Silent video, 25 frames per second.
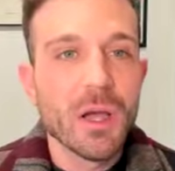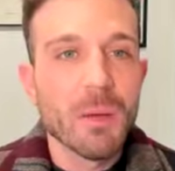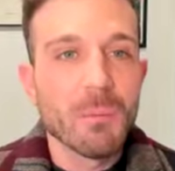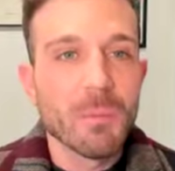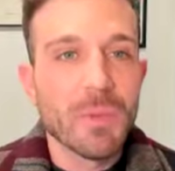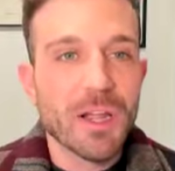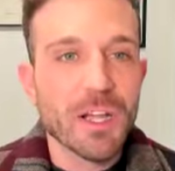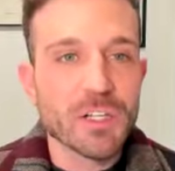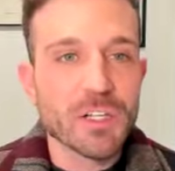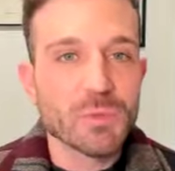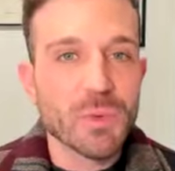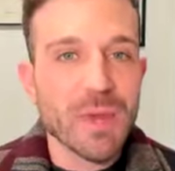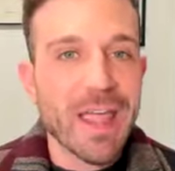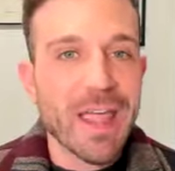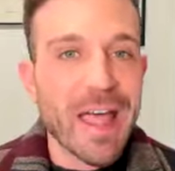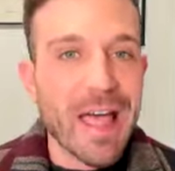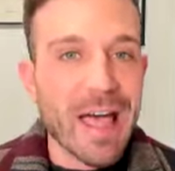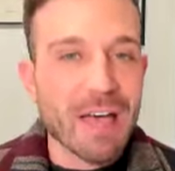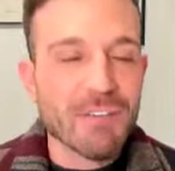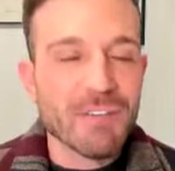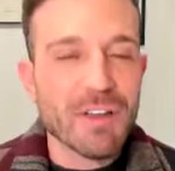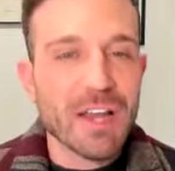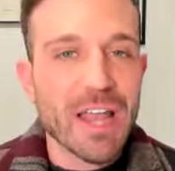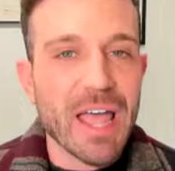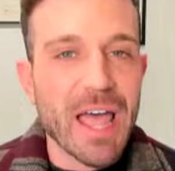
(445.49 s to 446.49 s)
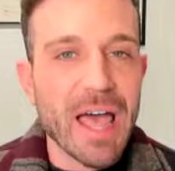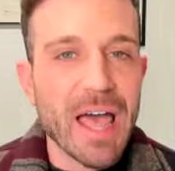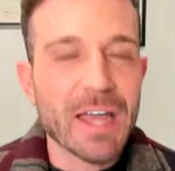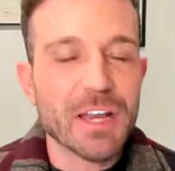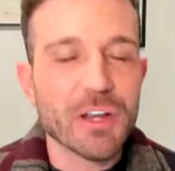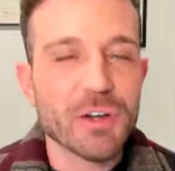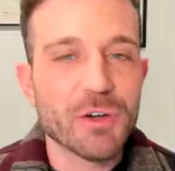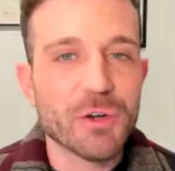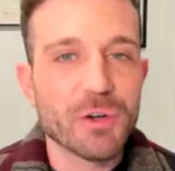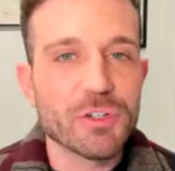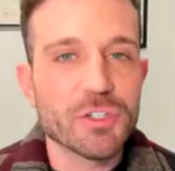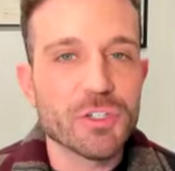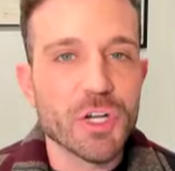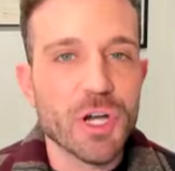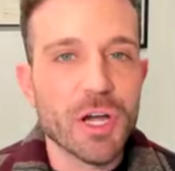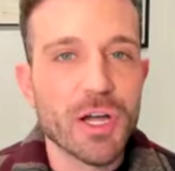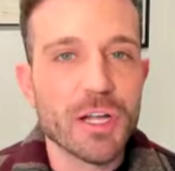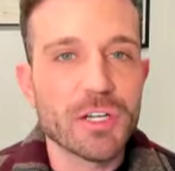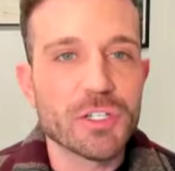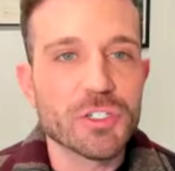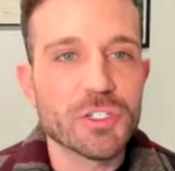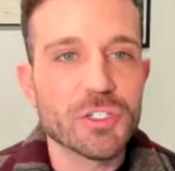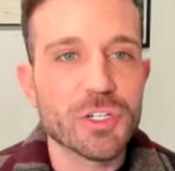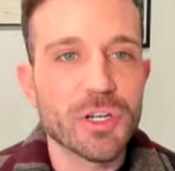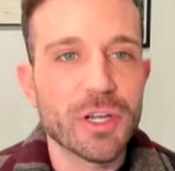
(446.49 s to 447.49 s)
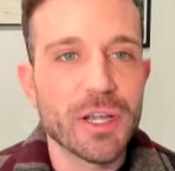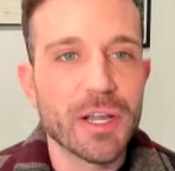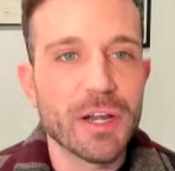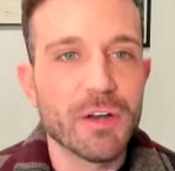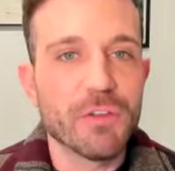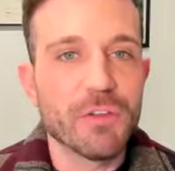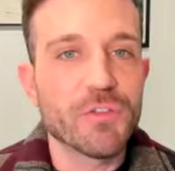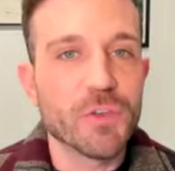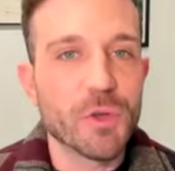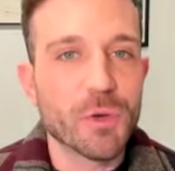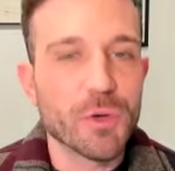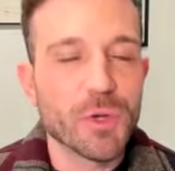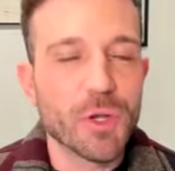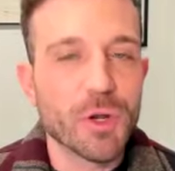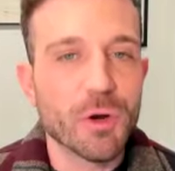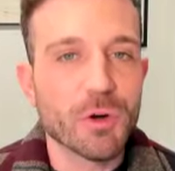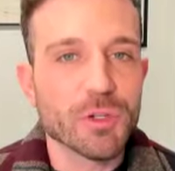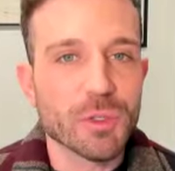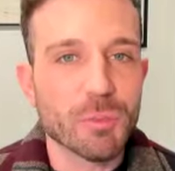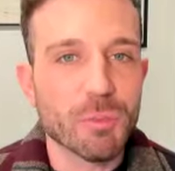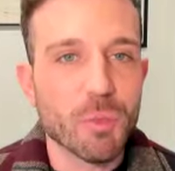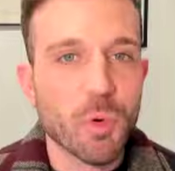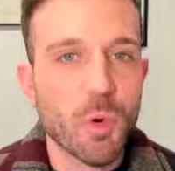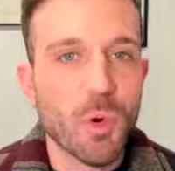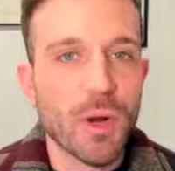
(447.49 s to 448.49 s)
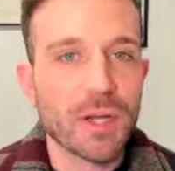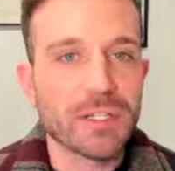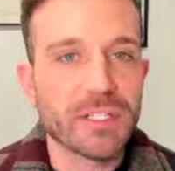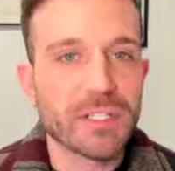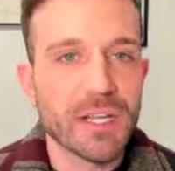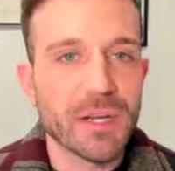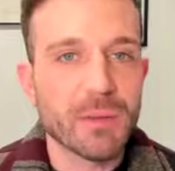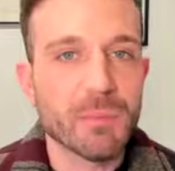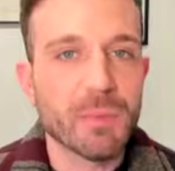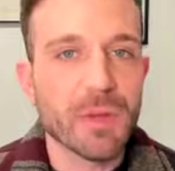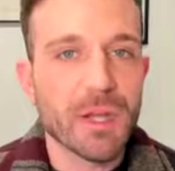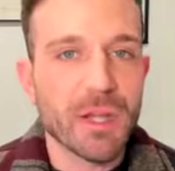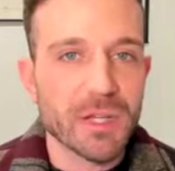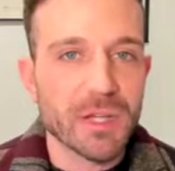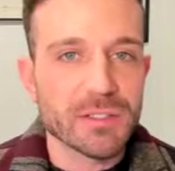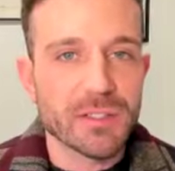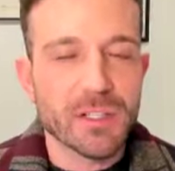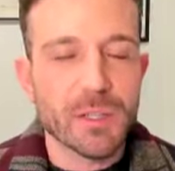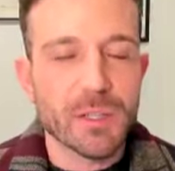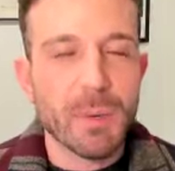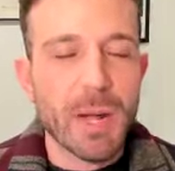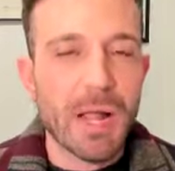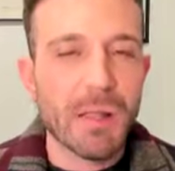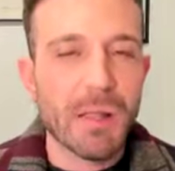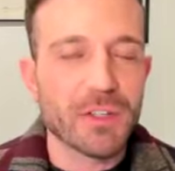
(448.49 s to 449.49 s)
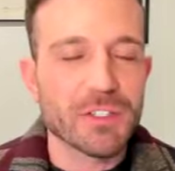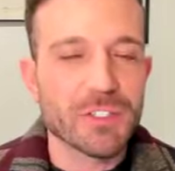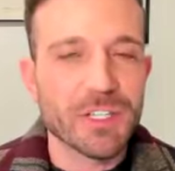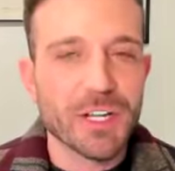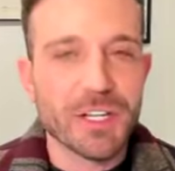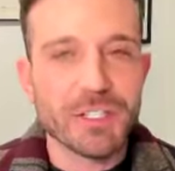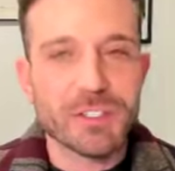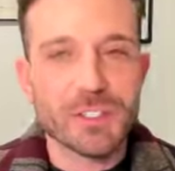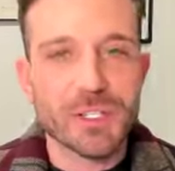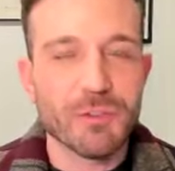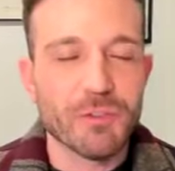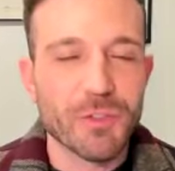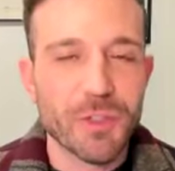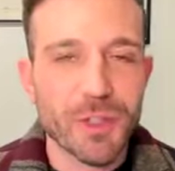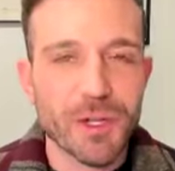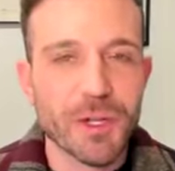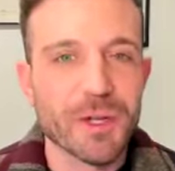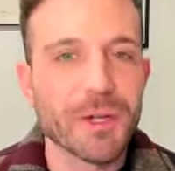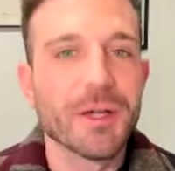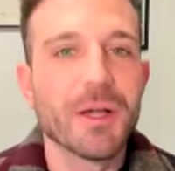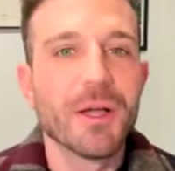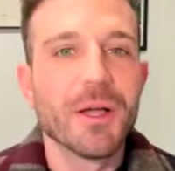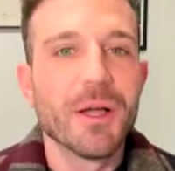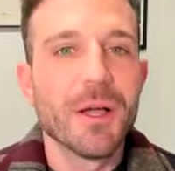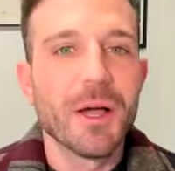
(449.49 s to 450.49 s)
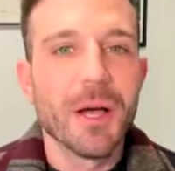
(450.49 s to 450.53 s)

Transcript: because we haven't had a new judge in a few years appointed because of the politics of the